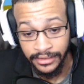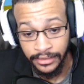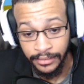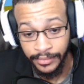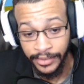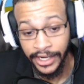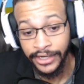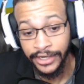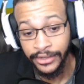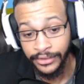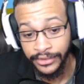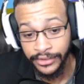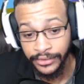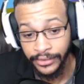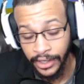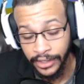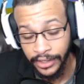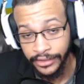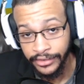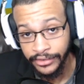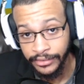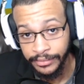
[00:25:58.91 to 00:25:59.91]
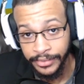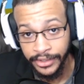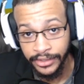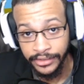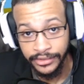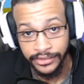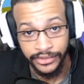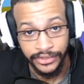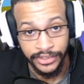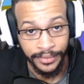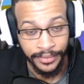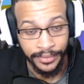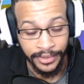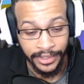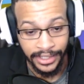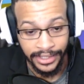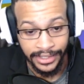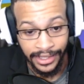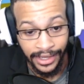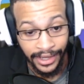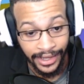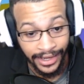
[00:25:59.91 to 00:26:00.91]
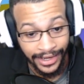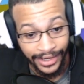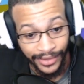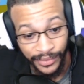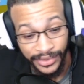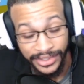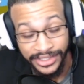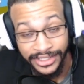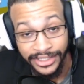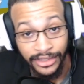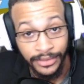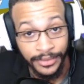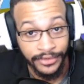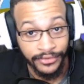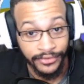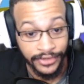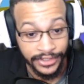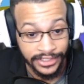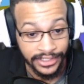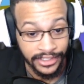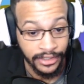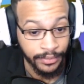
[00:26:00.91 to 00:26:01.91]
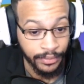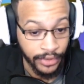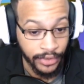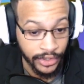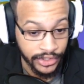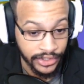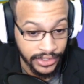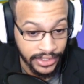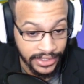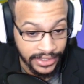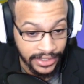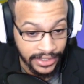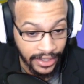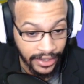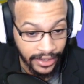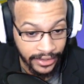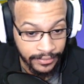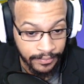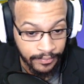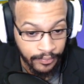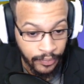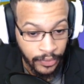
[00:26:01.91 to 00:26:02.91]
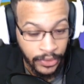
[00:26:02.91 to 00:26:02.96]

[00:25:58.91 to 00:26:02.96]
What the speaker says: but I knew they were under the builds or something like that, and it was a little bit risky to push this guy,